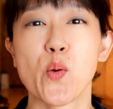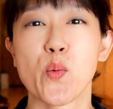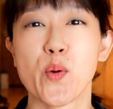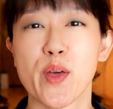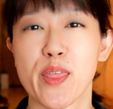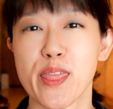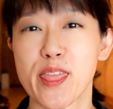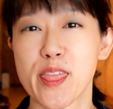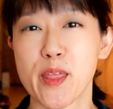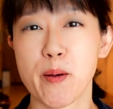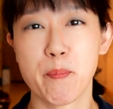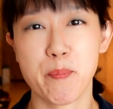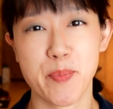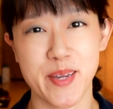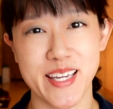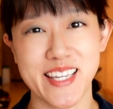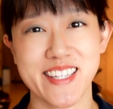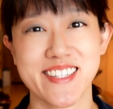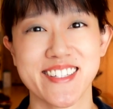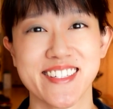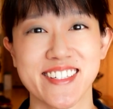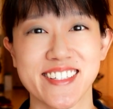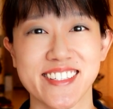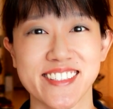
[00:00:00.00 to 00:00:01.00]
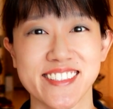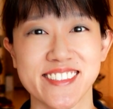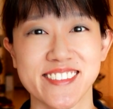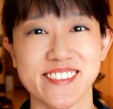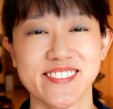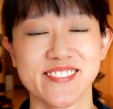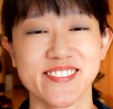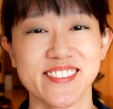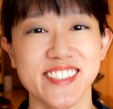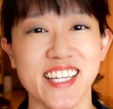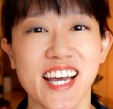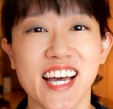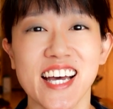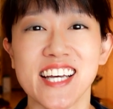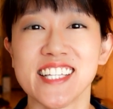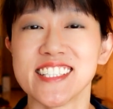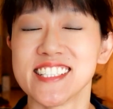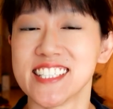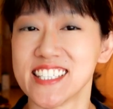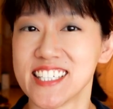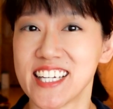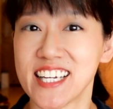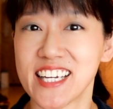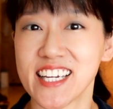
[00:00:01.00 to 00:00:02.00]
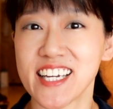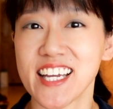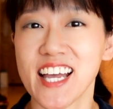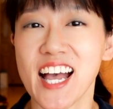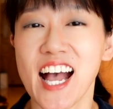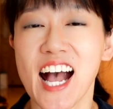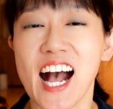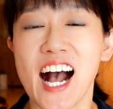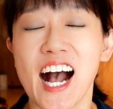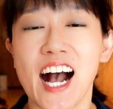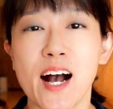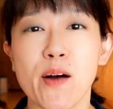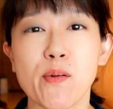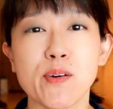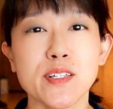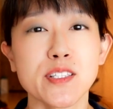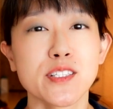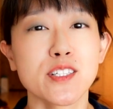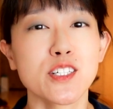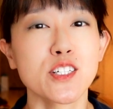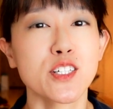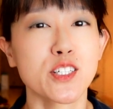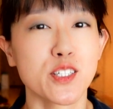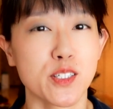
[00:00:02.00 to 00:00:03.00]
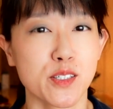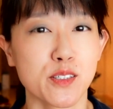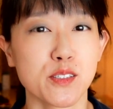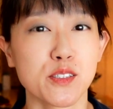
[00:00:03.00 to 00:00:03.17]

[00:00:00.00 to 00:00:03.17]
with the basics. Today, I want to show